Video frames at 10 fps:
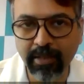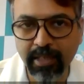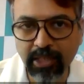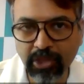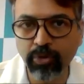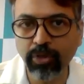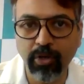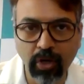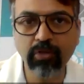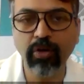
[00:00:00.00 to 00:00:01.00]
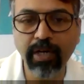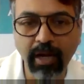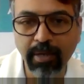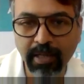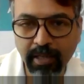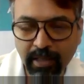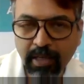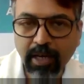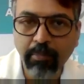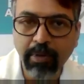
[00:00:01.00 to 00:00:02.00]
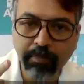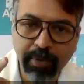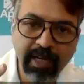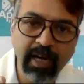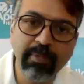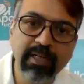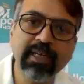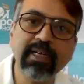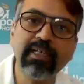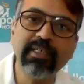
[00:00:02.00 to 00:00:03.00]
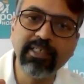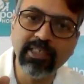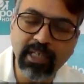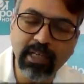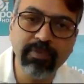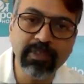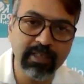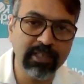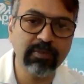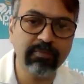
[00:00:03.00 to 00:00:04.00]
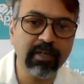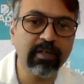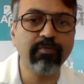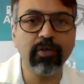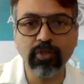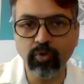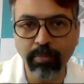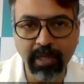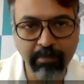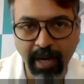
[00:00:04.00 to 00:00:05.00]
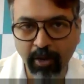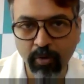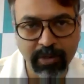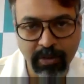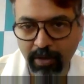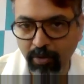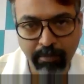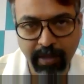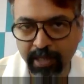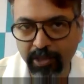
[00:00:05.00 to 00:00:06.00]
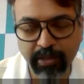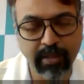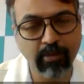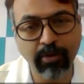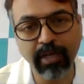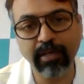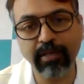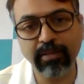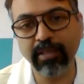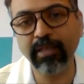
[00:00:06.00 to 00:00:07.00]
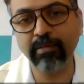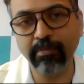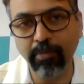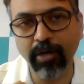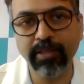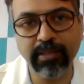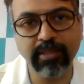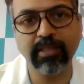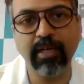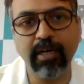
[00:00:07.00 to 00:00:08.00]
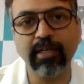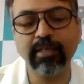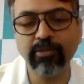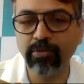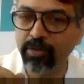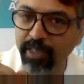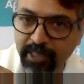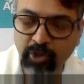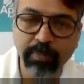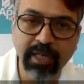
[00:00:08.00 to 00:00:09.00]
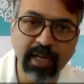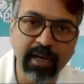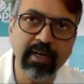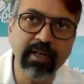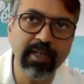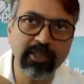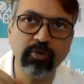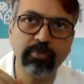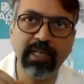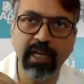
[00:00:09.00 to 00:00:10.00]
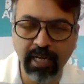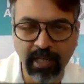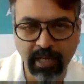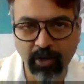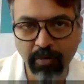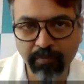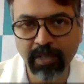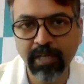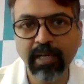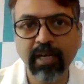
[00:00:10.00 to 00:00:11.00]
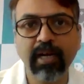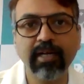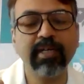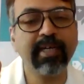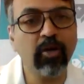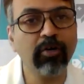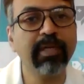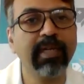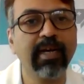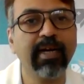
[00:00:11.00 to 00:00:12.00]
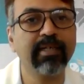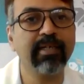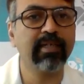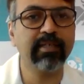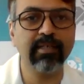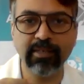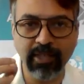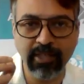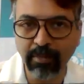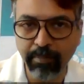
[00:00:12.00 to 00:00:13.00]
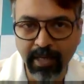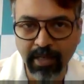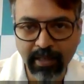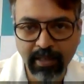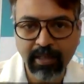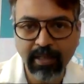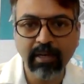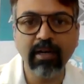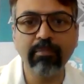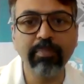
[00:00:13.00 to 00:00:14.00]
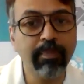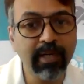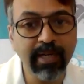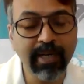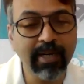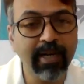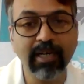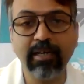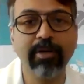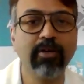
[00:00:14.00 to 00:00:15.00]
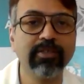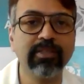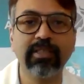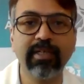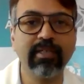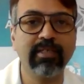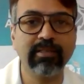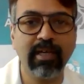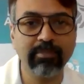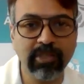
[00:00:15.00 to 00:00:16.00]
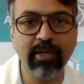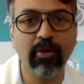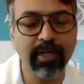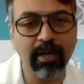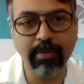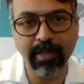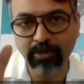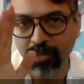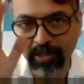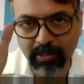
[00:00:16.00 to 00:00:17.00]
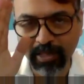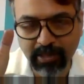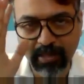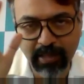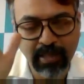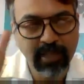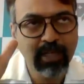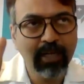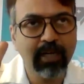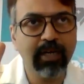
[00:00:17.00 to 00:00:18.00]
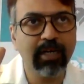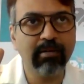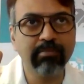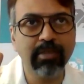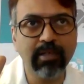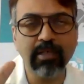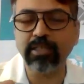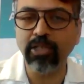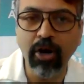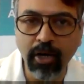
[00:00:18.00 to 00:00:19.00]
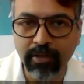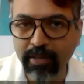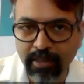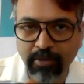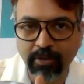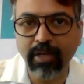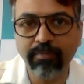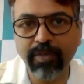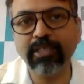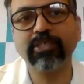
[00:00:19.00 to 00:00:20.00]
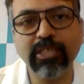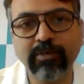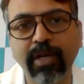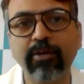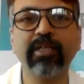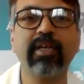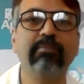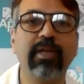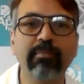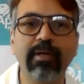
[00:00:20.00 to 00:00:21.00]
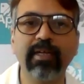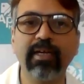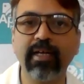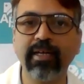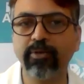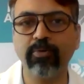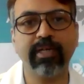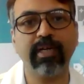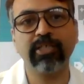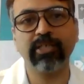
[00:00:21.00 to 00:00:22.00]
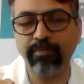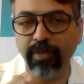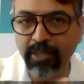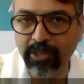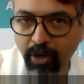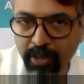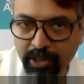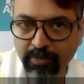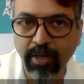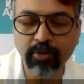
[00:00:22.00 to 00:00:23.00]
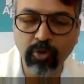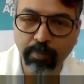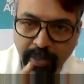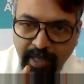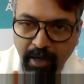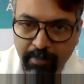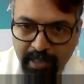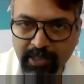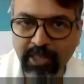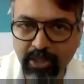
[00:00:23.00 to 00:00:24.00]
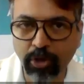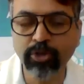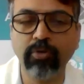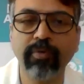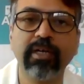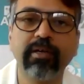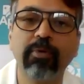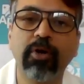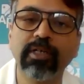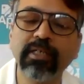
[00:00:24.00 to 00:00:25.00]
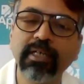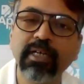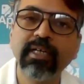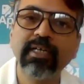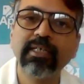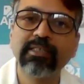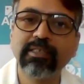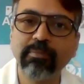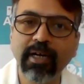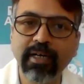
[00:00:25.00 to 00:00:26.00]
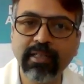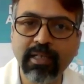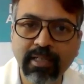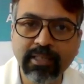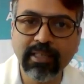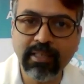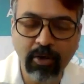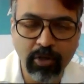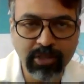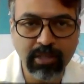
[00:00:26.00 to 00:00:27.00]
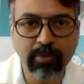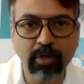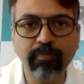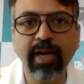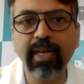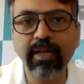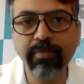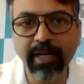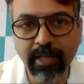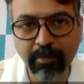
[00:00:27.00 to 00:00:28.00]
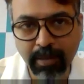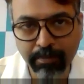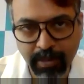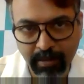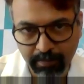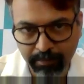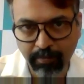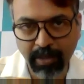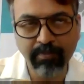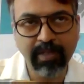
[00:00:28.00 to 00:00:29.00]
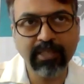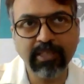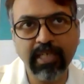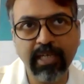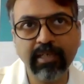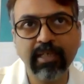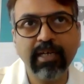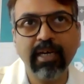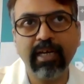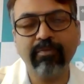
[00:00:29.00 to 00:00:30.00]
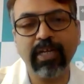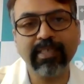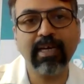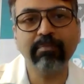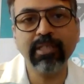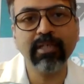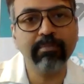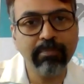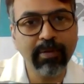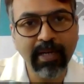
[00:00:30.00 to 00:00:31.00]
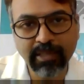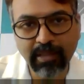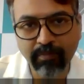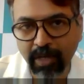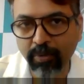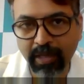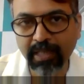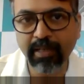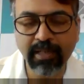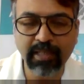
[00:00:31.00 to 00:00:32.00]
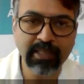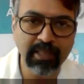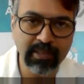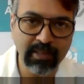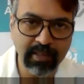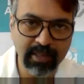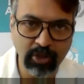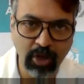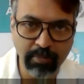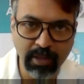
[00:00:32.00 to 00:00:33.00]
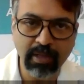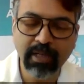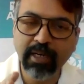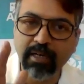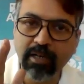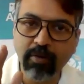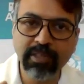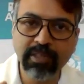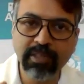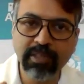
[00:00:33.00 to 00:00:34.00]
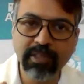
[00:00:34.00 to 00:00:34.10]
range, so you're not called diabetic. But pre-diabetic itself is a risk factor for so many macrovascular complication, including the blockages in the heart. So it has to be tackled, it has to be taken care of, and it cannot be neglected that it is just the beginning. Uh, people take it lightly because they think it is, I'm still not diabetic. So it's just the uh, thought that, you know, if it is this value, then I'm diabetic, I need to take action. If it is not this value. So pre-diabetes is also very important. Similarly, there is a concept of elevated BP, where we are saying like for example, the BP less than 12080 is considered as normal. Now with the